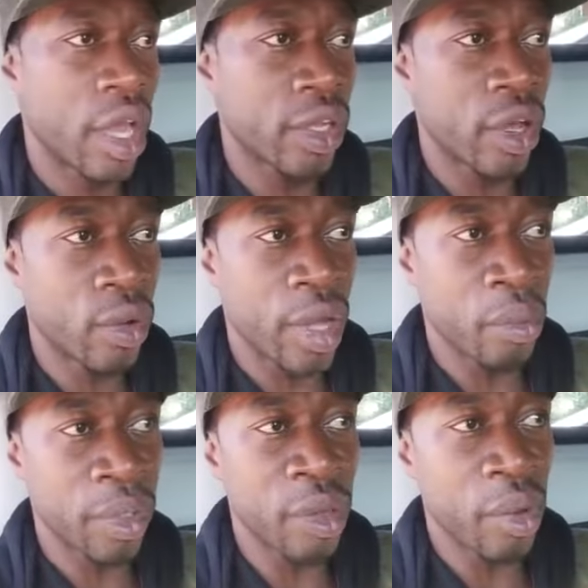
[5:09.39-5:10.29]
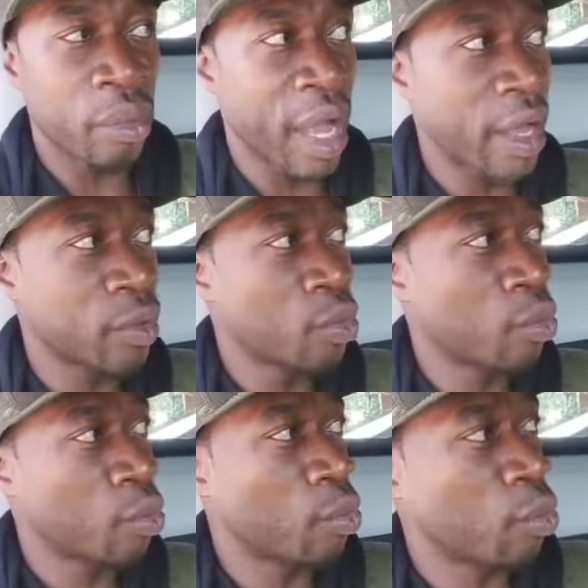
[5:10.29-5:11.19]
Yo, and keep in mind,
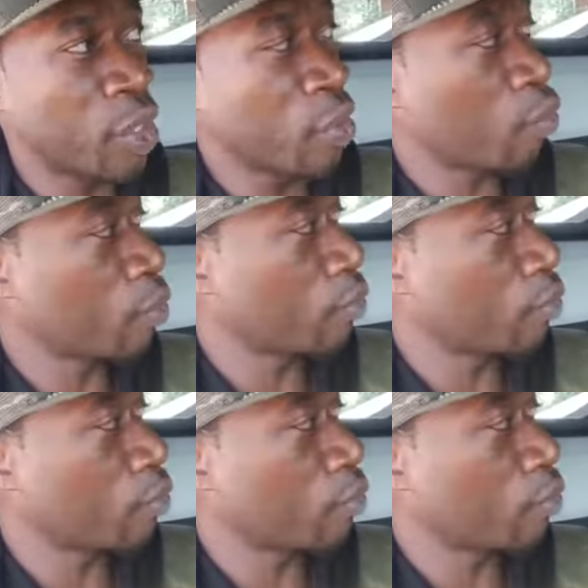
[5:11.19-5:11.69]
we